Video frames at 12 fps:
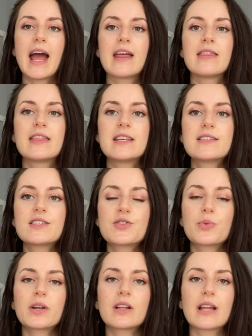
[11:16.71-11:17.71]
And this is
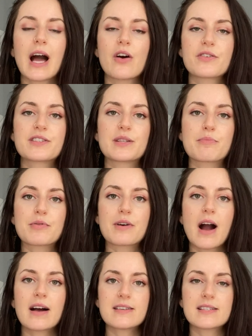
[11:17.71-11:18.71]
what allows the
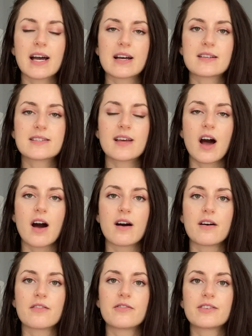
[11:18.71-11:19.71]
process
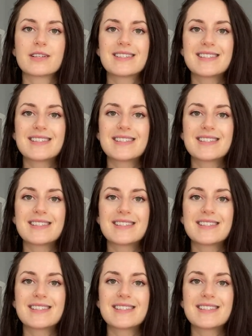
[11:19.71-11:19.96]
of